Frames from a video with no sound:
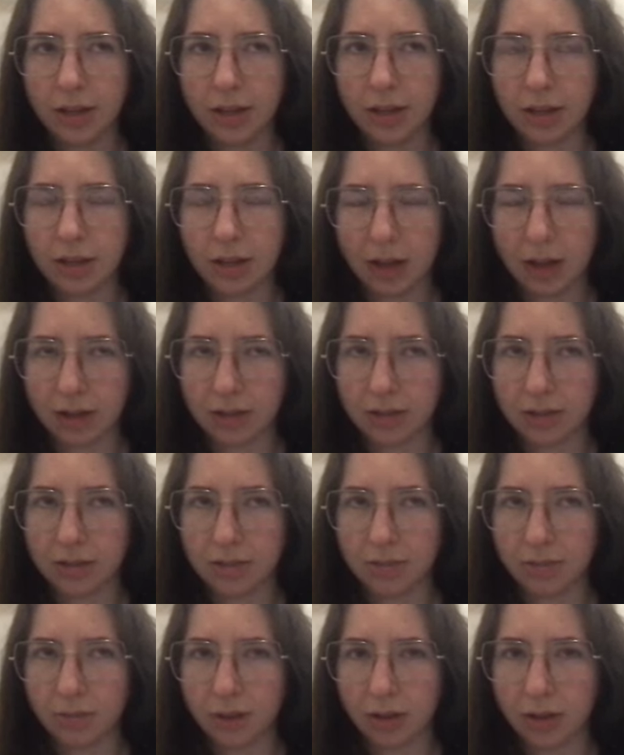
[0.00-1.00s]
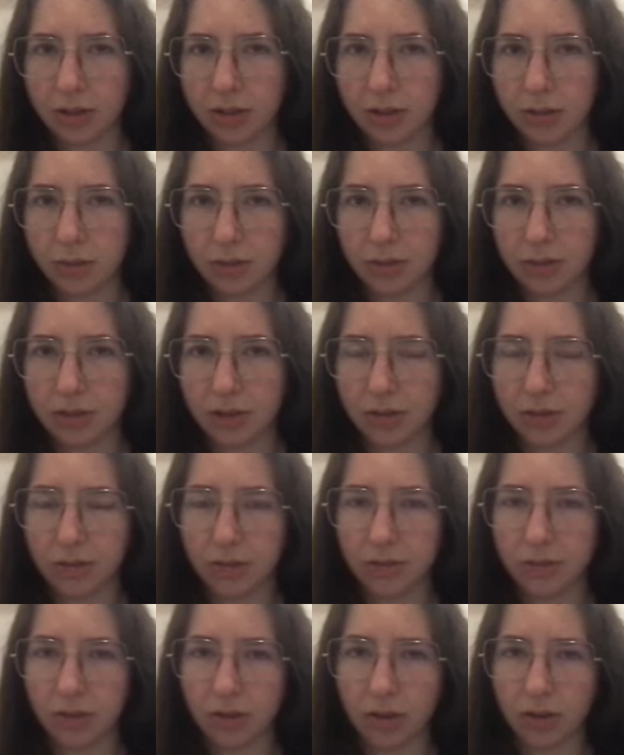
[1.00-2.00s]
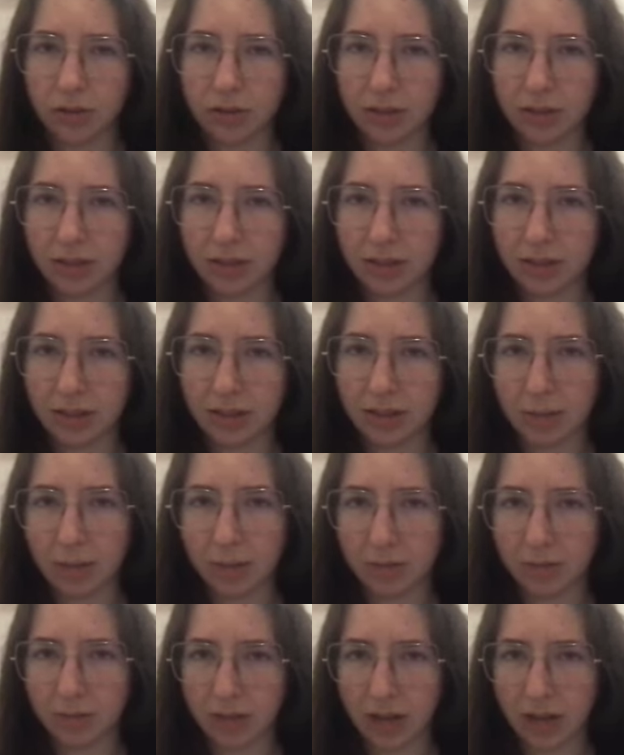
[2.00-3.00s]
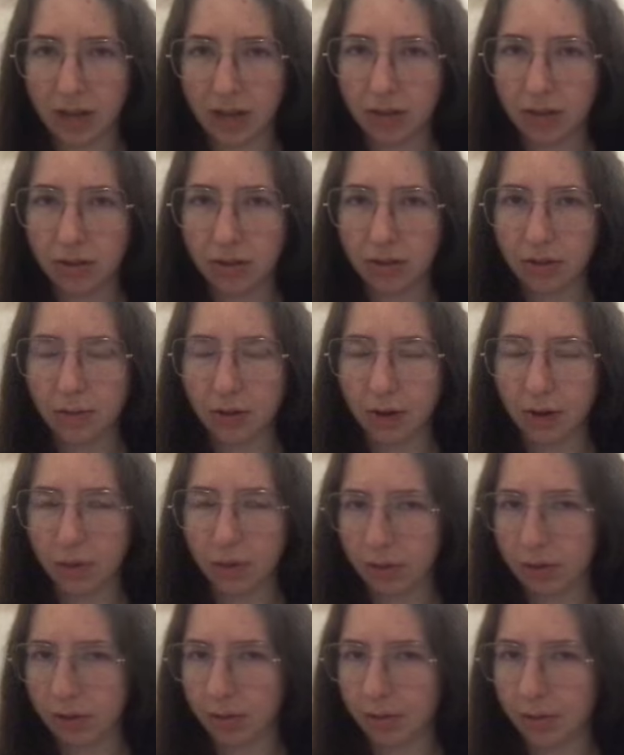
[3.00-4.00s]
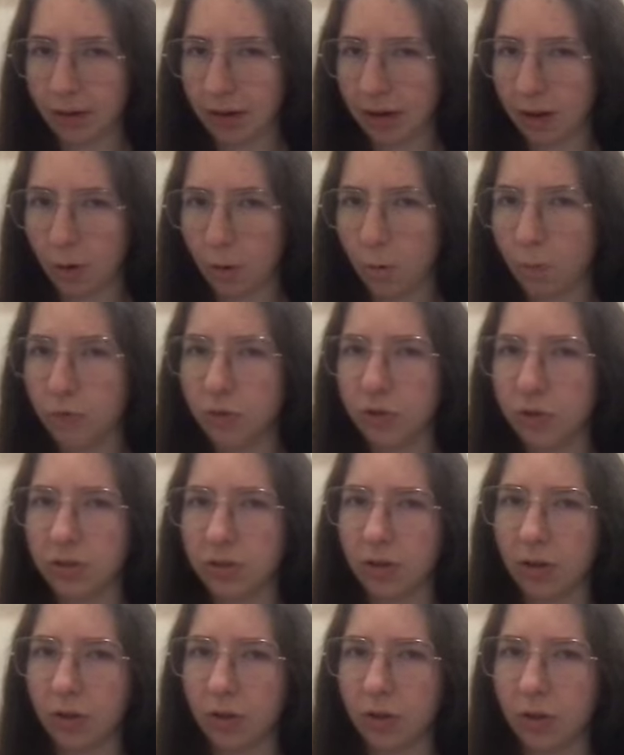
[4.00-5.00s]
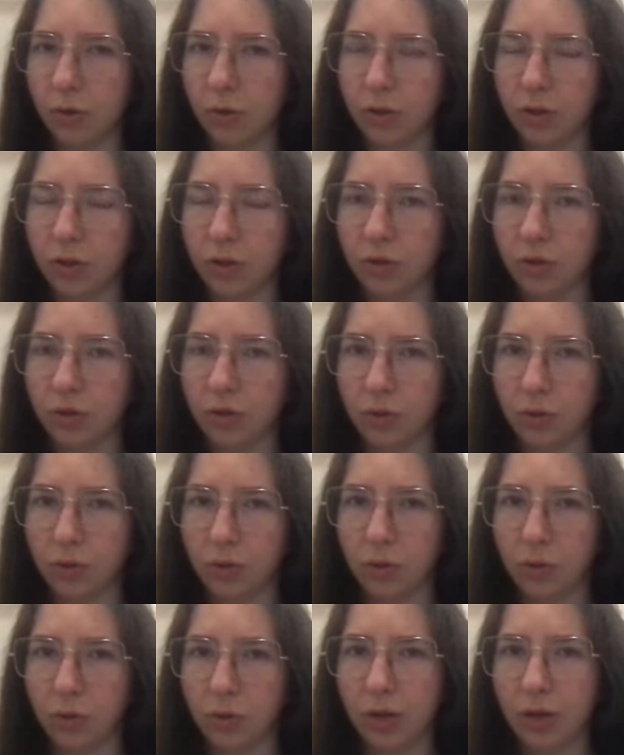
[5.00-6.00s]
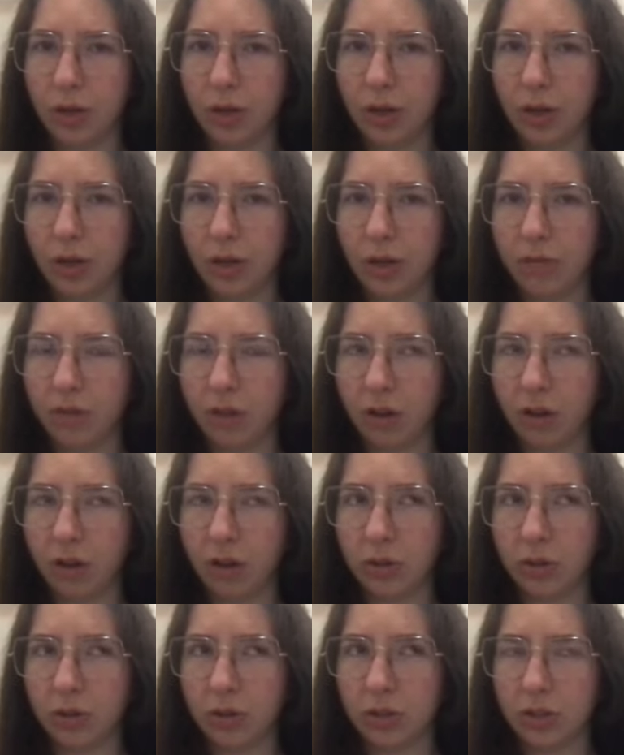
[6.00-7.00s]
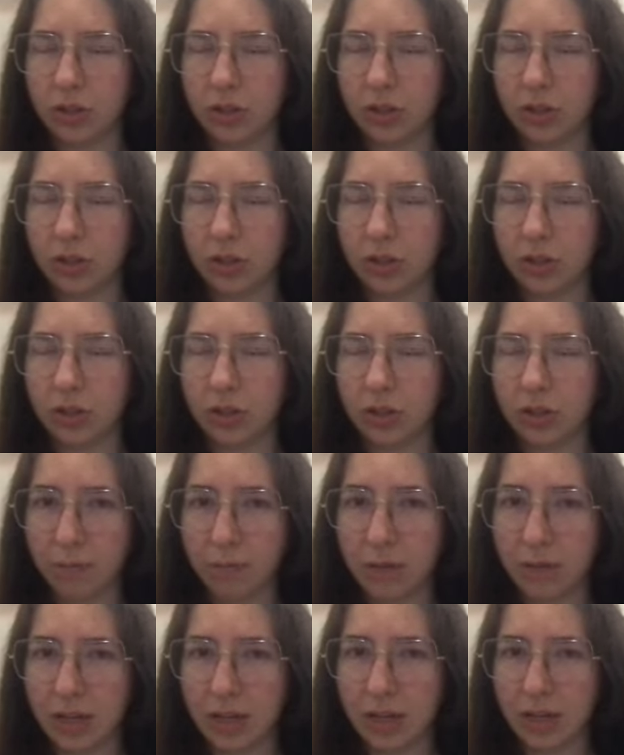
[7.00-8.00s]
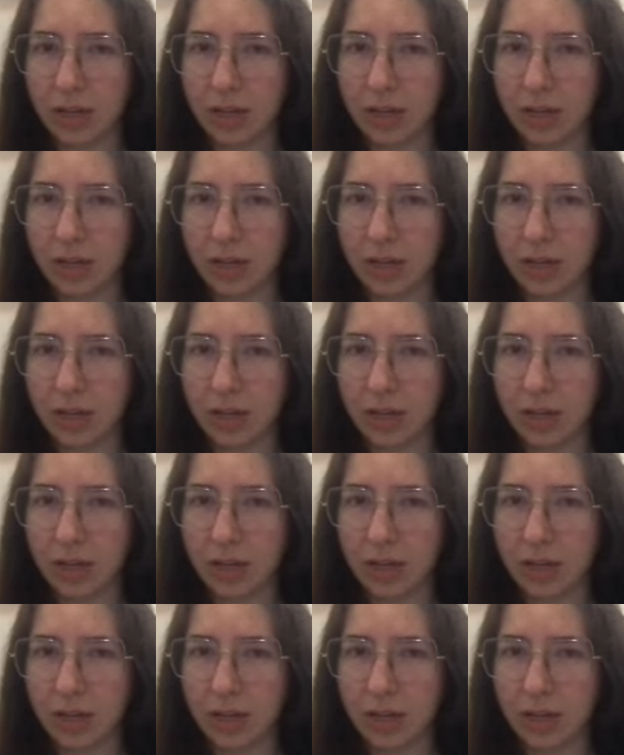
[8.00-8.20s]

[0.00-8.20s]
yes, Melanie will definitely follow this theme of death, but I hope she's not going to follow into this trap of being